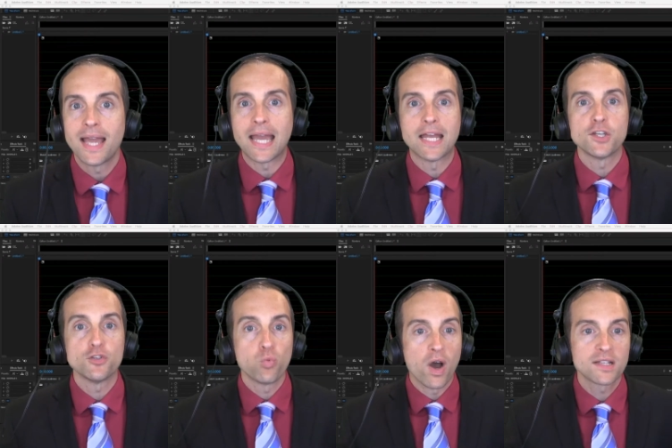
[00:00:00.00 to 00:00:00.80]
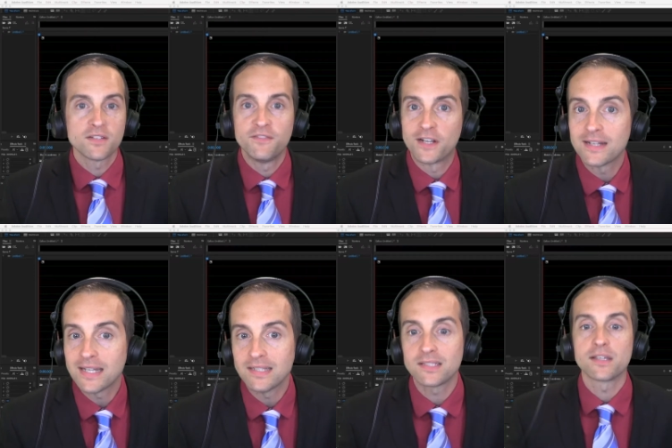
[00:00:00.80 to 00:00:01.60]
and you want to very
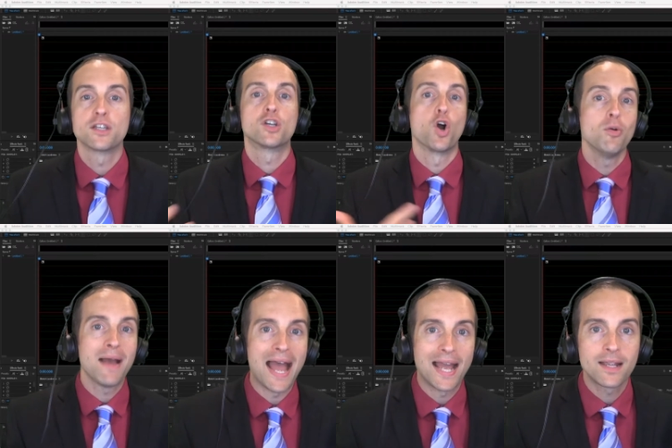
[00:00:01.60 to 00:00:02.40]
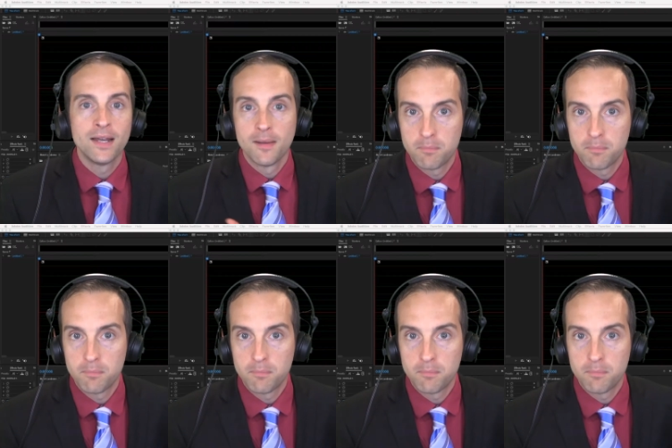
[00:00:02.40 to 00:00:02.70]
easily go back,